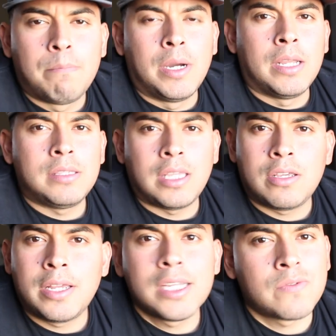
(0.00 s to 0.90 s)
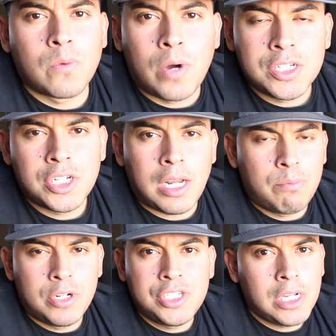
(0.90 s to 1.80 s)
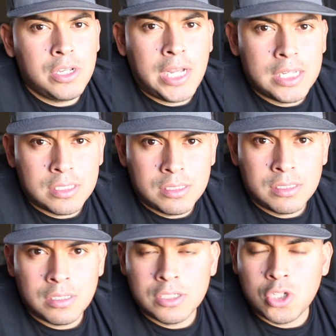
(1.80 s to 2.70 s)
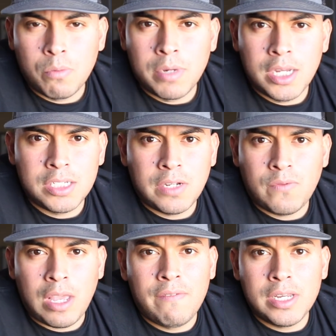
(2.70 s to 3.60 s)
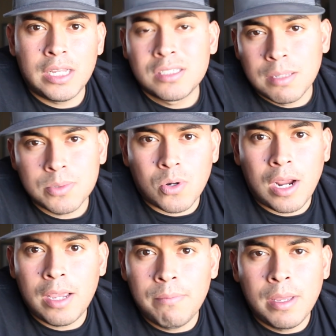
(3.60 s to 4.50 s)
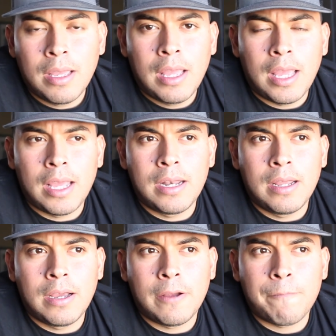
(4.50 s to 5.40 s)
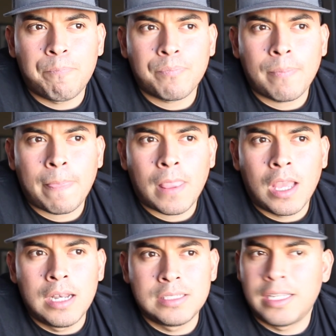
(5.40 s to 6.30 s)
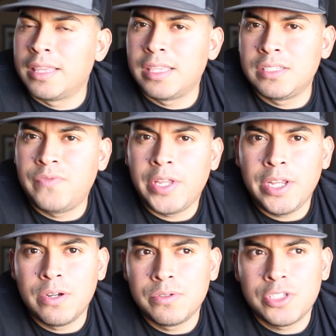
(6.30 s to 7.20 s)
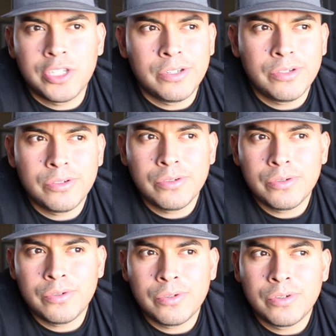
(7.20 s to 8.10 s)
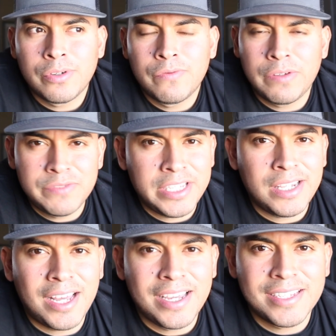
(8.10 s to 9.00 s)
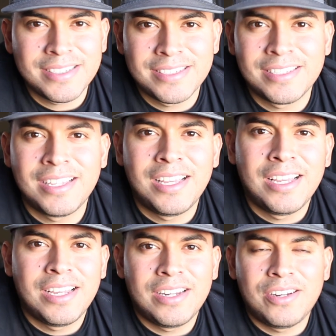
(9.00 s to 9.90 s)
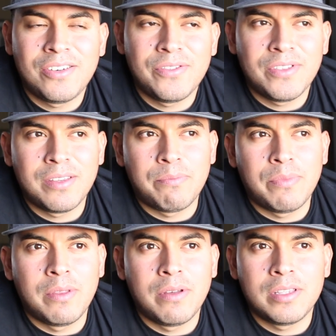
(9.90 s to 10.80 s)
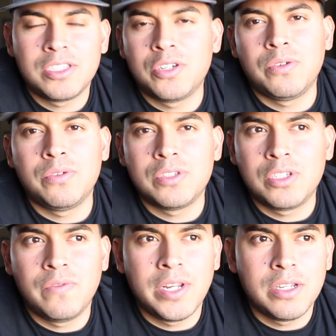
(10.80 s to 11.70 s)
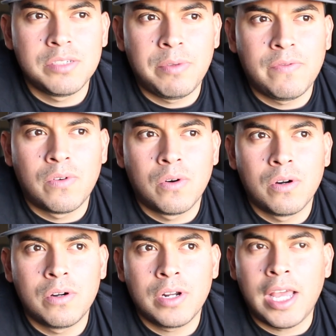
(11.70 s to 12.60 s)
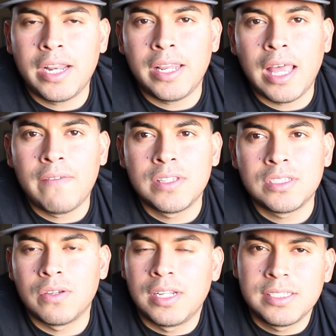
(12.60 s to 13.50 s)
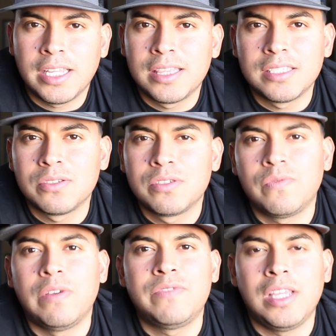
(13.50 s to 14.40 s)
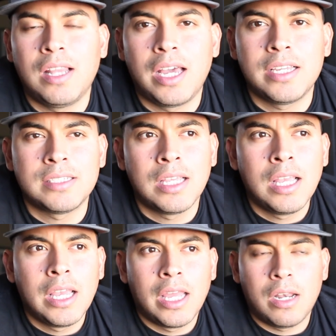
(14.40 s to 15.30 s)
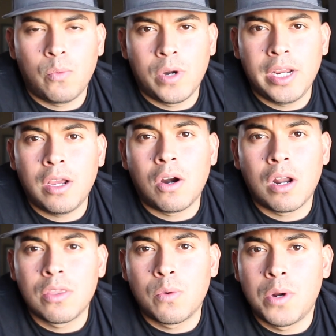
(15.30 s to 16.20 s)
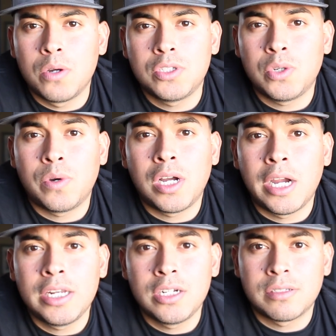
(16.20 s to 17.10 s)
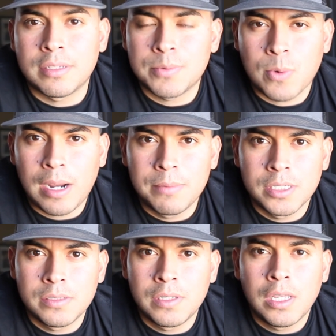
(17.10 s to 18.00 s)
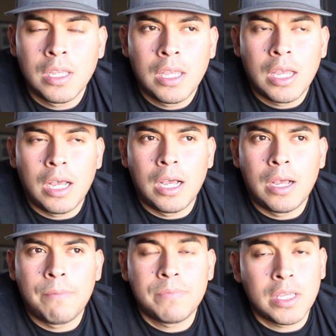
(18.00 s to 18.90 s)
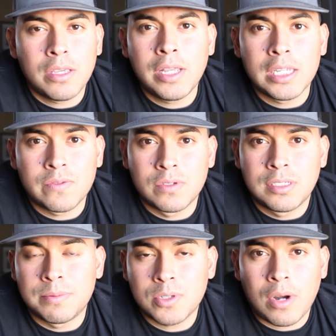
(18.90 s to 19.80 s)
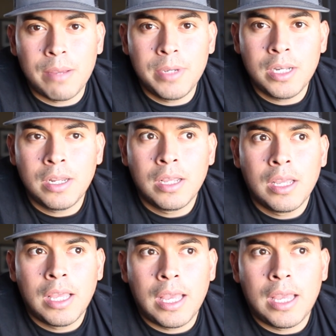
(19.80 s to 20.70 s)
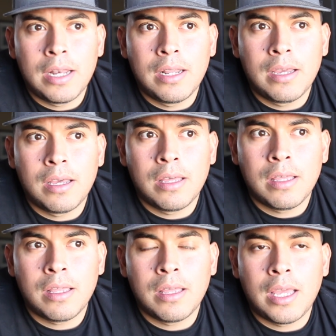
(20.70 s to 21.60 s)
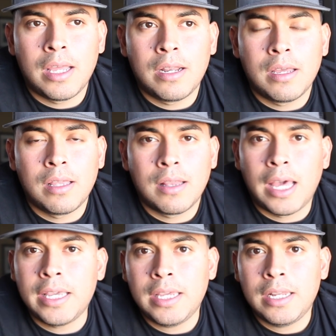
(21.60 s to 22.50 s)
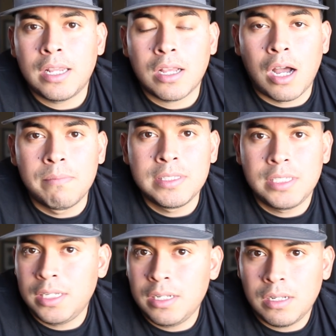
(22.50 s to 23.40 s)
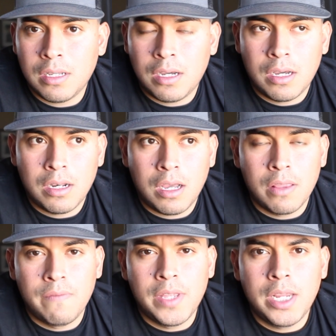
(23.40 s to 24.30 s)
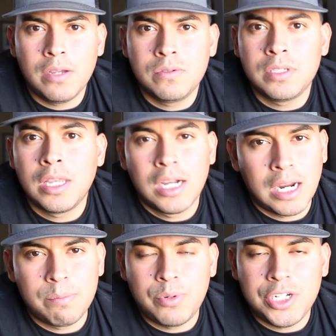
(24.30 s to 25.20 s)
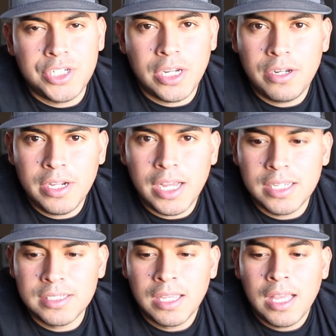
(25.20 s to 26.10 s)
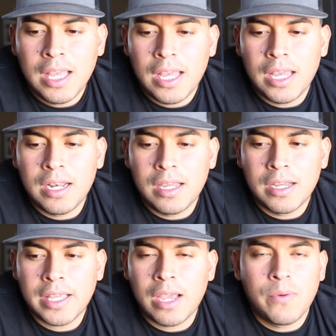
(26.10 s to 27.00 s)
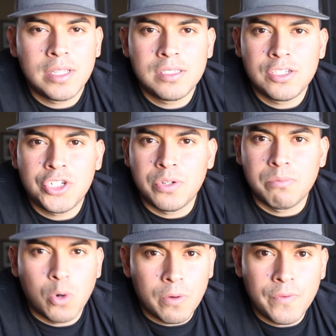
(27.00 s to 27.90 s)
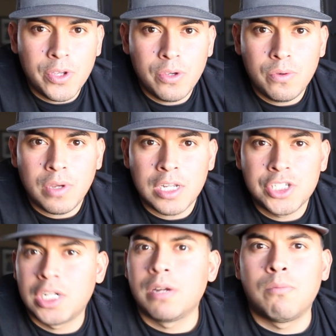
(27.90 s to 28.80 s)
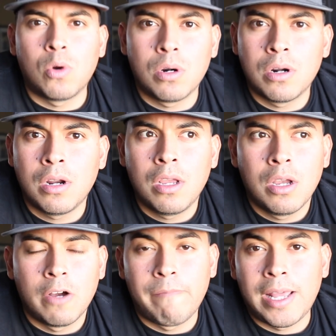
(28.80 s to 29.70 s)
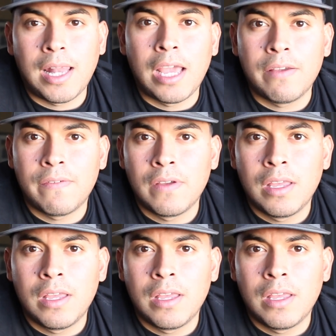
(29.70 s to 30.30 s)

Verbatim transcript: But thank you guys for watching. I appreciate you guys so much. If you haven't yet, subscribe, and uh, let's get this video to fifteen likes. You know, the, the two two videos before got eleven, so let's get this one to fifteen likes, and we are on the road to one hundred subscribers. Um, thank you guys for subscribing and uh, and uh, liking and commenting on on the videos. I appreciate you guys. And uh, can't wait to shoot more for you and share more of my life.